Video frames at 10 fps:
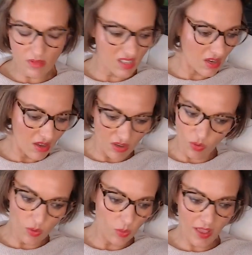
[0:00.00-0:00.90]
skirt
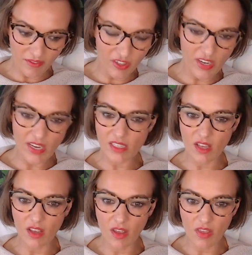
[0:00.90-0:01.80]
or whatever it is
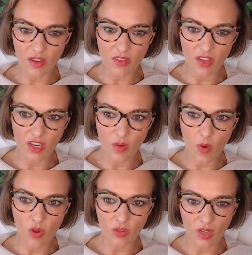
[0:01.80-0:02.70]
that that, that you
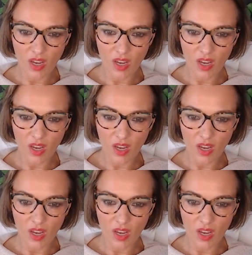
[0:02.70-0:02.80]
want.